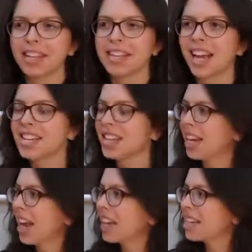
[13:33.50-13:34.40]
Yes, the
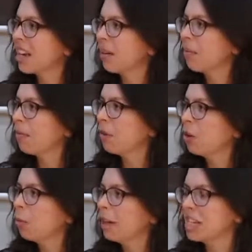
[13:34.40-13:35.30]
next
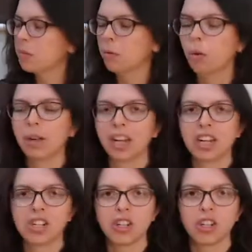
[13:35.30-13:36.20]
few weeks what we're
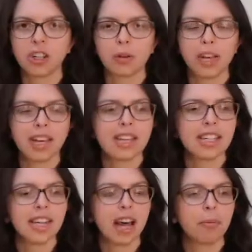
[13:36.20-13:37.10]
going to do
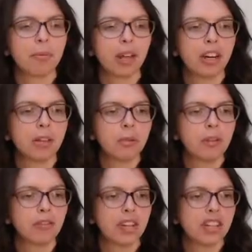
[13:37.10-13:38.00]
is we're going to
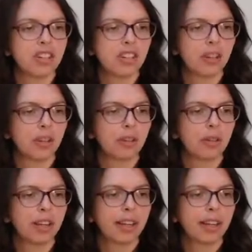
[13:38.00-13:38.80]
move into